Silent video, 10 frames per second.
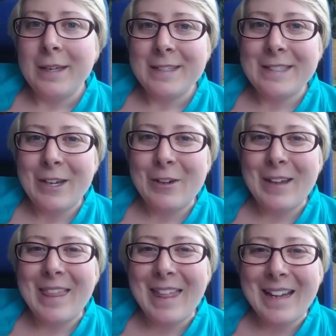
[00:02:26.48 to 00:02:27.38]
So,
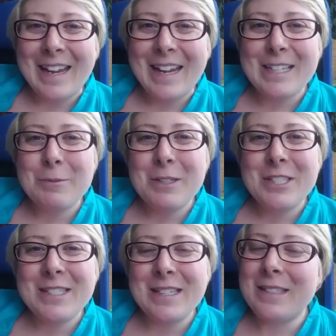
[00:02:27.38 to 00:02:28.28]
in that case, we
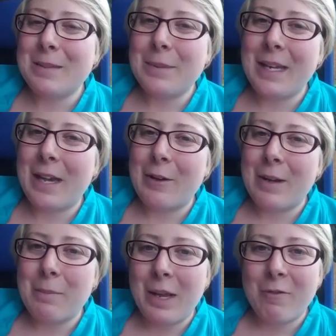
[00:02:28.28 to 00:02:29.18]
just send somebody out
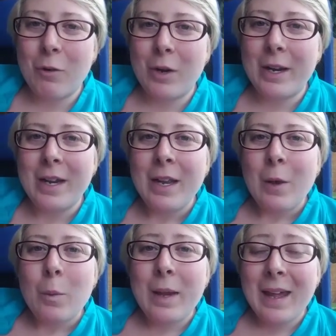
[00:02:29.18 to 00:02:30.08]
and pay for it.
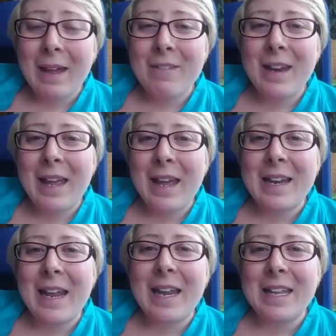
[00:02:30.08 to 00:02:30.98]
We haven't
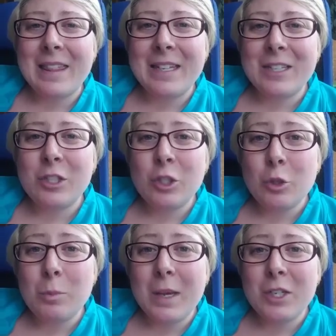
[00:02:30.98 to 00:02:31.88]
had anything
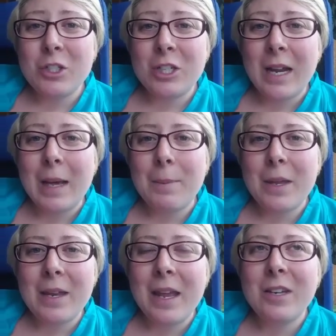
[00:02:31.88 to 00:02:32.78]
too major
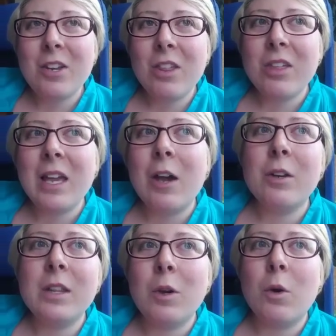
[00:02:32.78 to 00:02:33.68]
happen and nothing
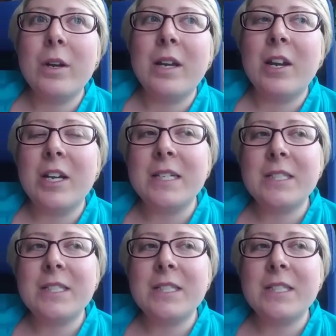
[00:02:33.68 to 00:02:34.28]
out of the ordinary.